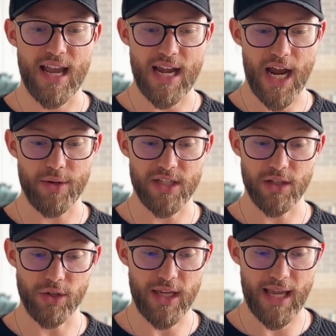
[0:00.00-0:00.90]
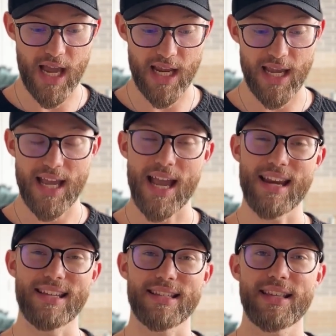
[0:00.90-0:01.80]
And now he's looking at it
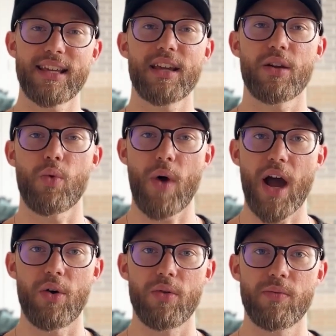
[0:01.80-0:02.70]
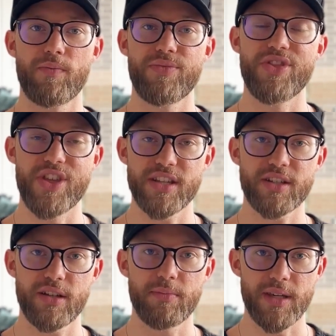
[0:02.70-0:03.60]
and he's thinking, wow, this
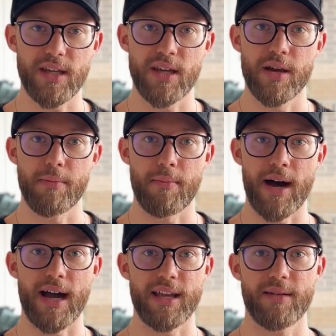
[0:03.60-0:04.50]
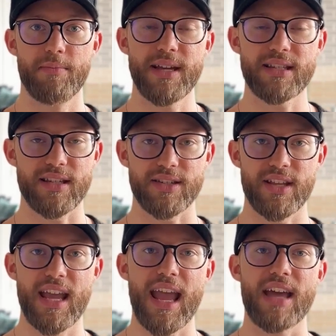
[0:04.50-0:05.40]
could be my business.
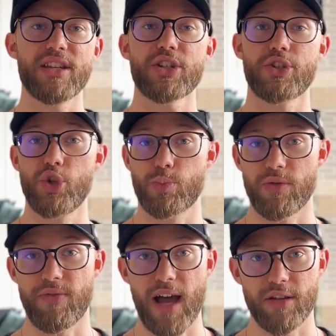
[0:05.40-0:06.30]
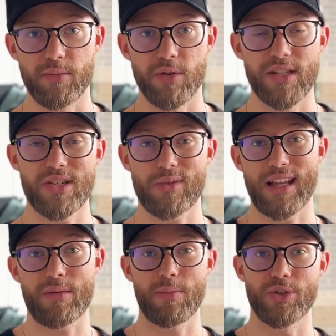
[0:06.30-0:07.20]
And this is super valuable. And this is what a
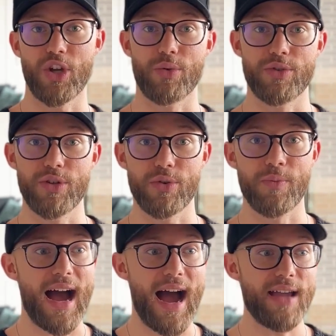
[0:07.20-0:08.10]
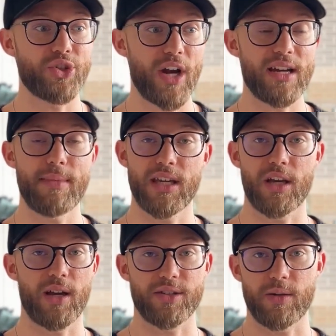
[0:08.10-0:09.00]
lot of people don't do. I try to make it
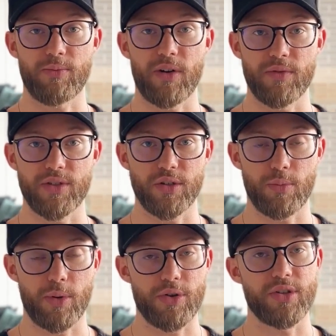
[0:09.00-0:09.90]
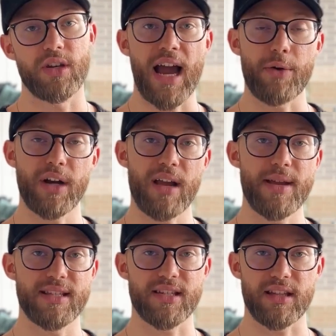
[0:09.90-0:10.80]
custom for every single person. I
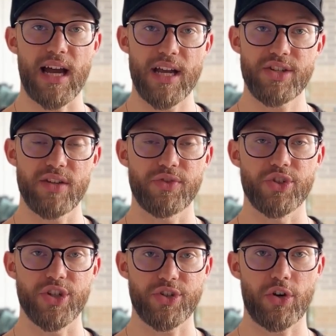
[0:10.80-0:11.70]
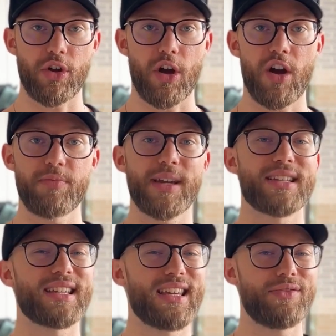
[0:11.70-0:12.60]
recommend slides if you're just starting off
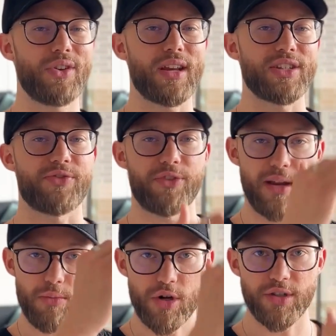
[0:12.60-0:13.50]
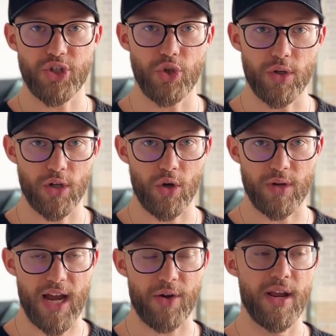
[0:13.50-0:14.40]
because it gives you a nice framework that you can go
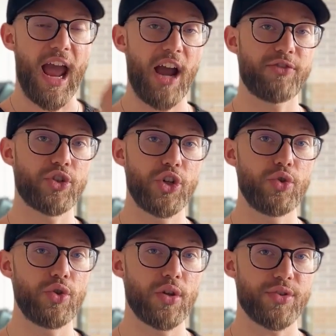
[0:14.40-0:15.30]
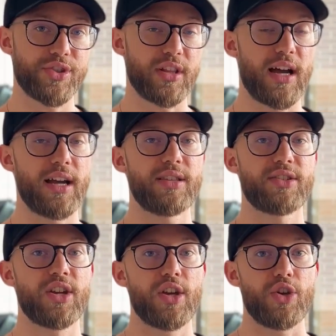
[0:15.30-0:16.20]
down. After you do those
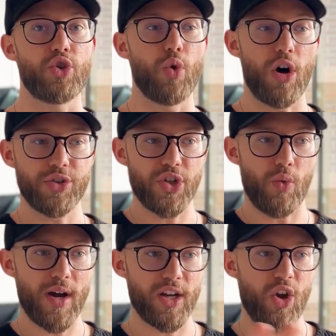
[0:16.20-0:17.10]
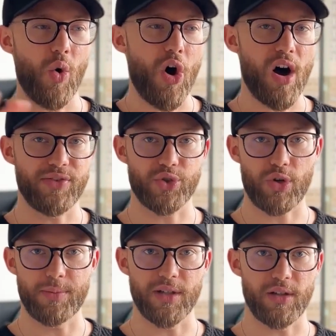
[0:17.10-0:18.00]
slides, you also wanna go off
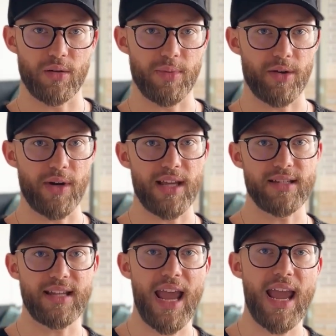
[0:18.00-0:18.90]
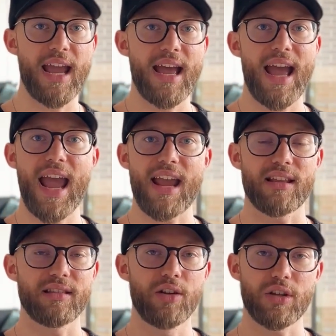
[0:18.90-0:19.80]
script a little bit, right? Say, hey,
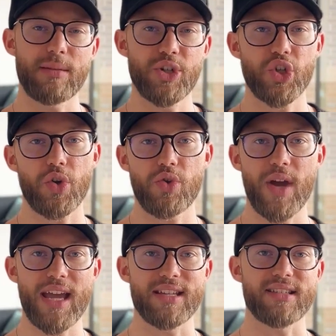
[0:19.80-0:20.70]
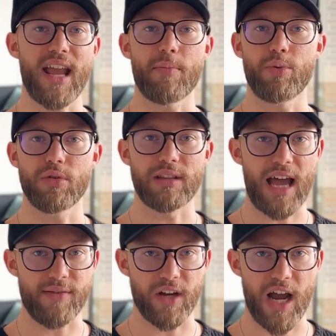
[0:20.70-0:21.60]
look, let me show you a sample
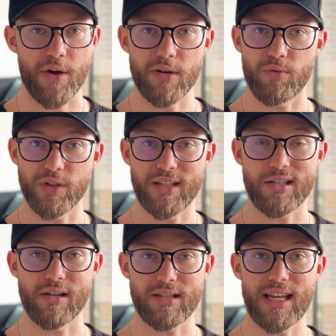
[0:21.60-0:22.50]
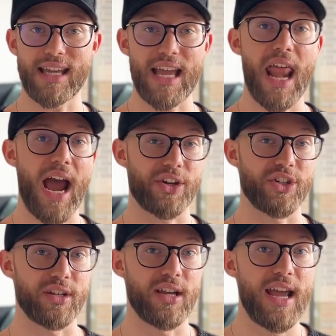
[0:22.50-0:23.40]
live account of what this looks like in action.